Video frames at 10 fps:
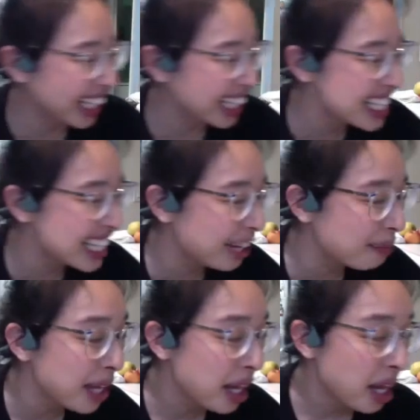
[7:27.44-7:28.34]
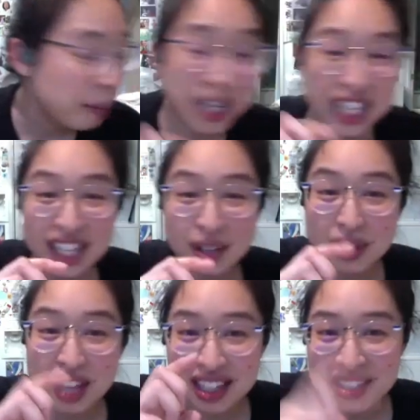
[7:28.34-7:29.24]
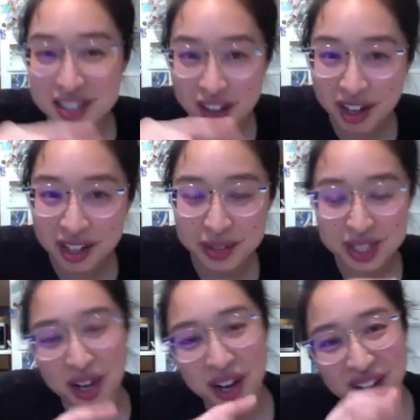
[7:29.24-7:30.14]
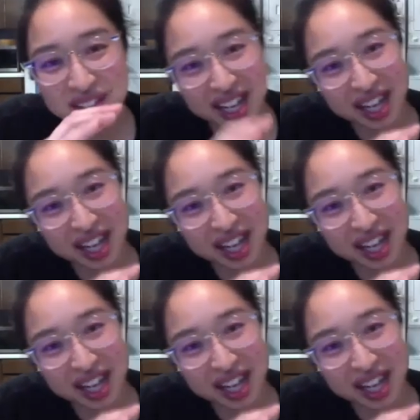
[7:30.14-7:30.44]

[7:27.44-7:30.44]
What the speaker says: into them. But that song was called